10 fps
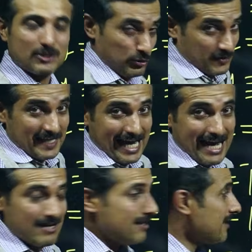You
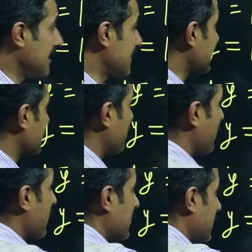said it's
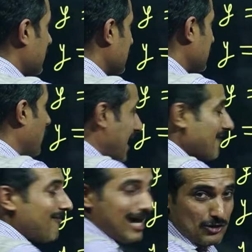the y
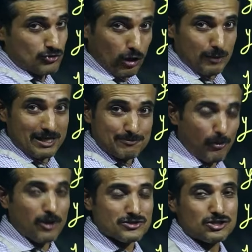value is always
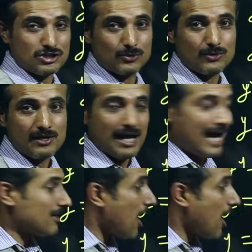positive, and